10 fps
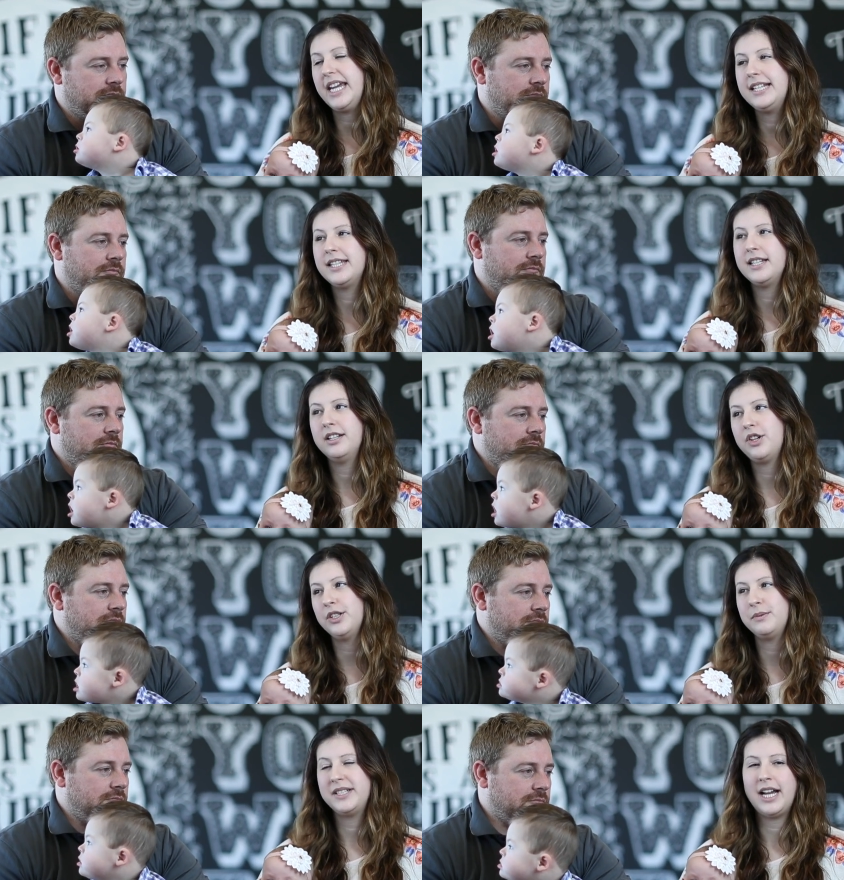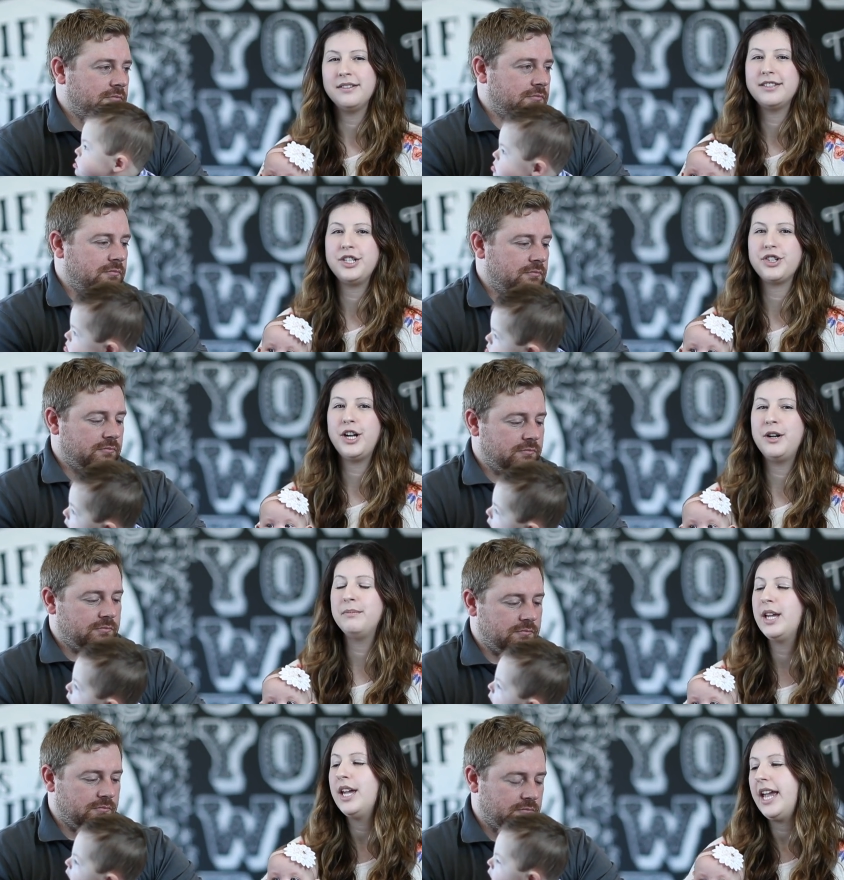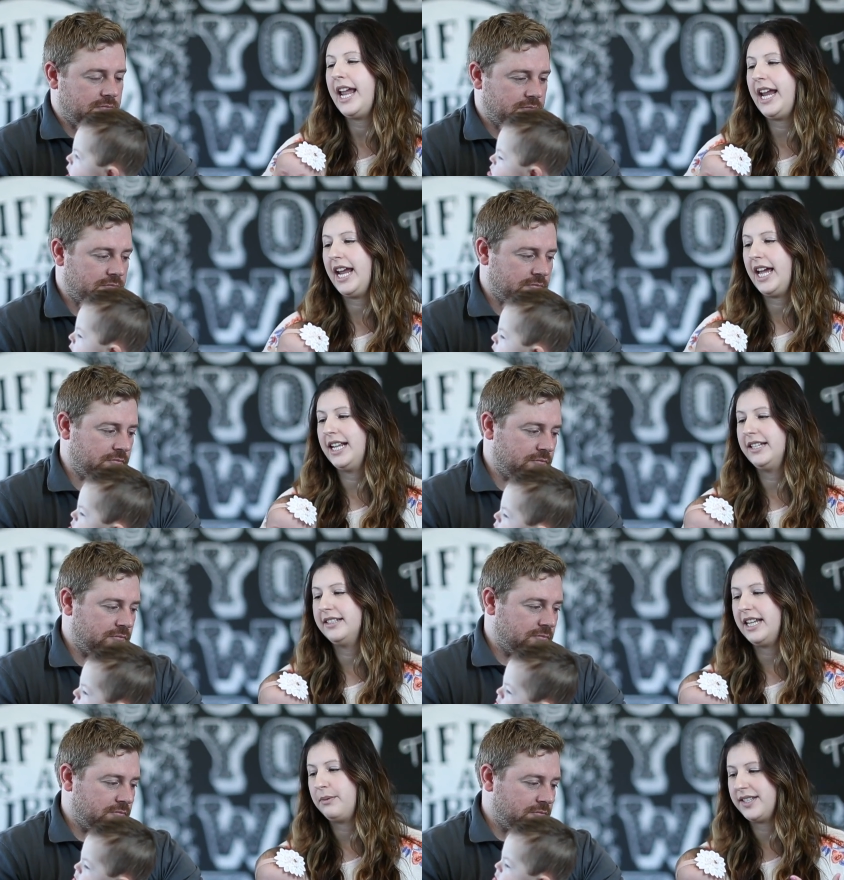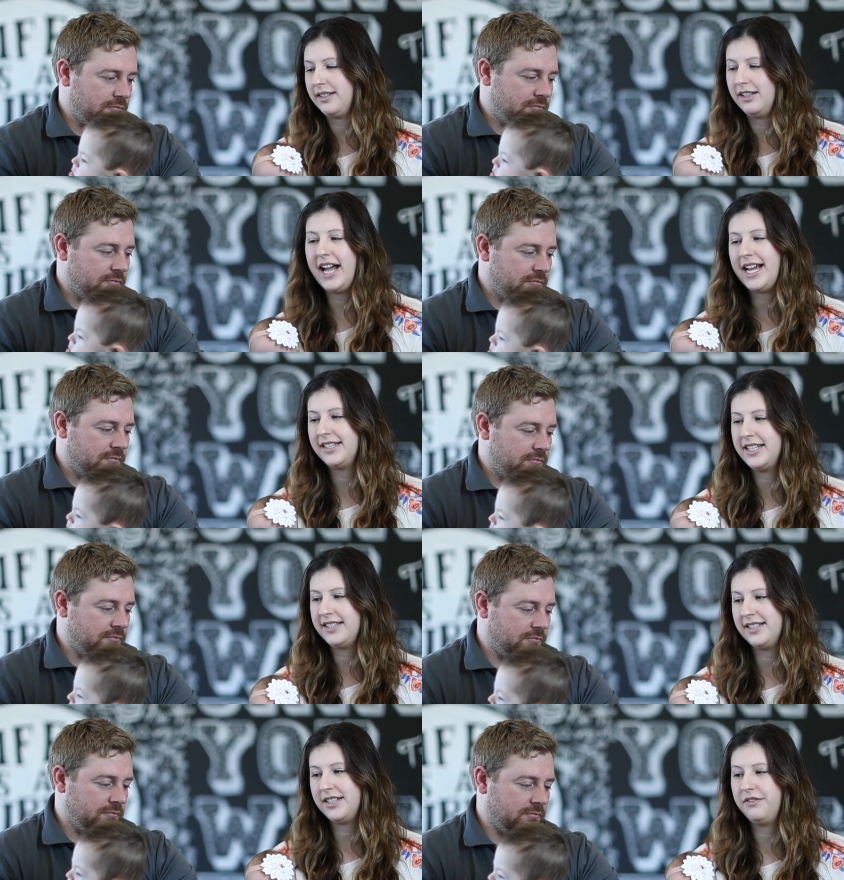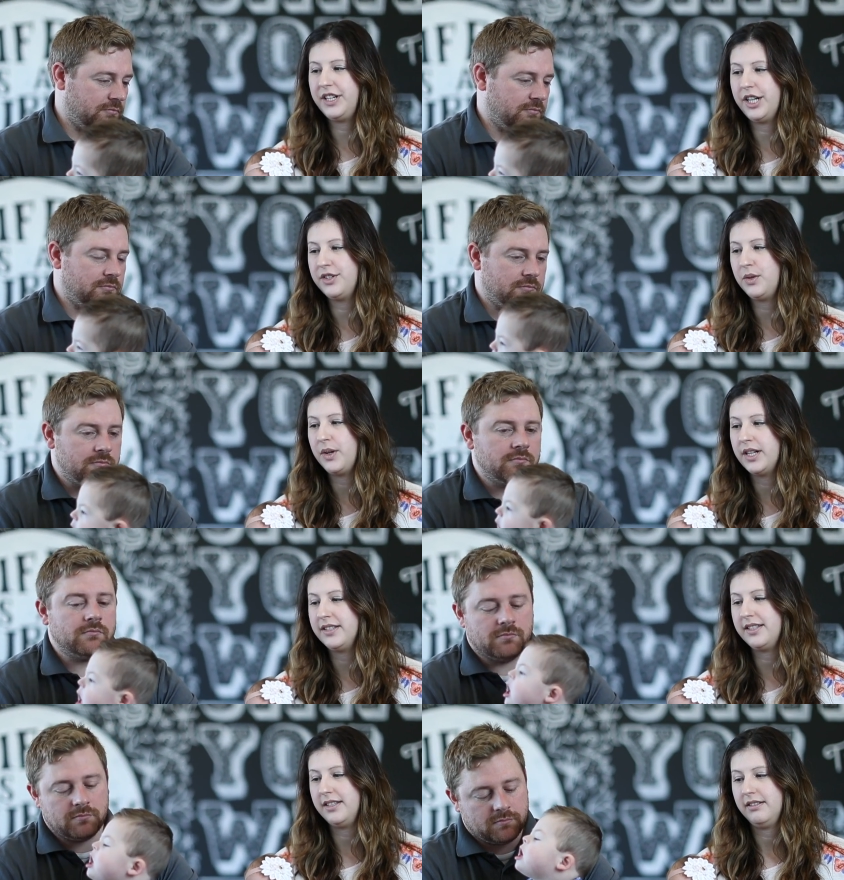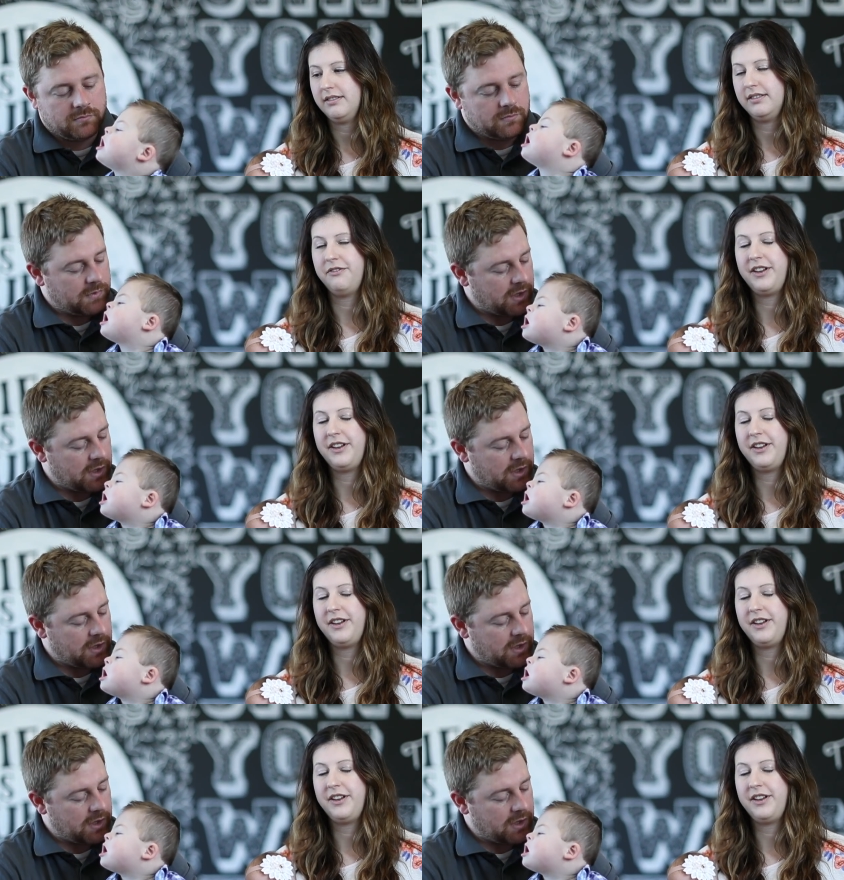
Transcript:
Speaker 1: kids and adults with Down syndrome, and there wasn't classes and stuff geared towards the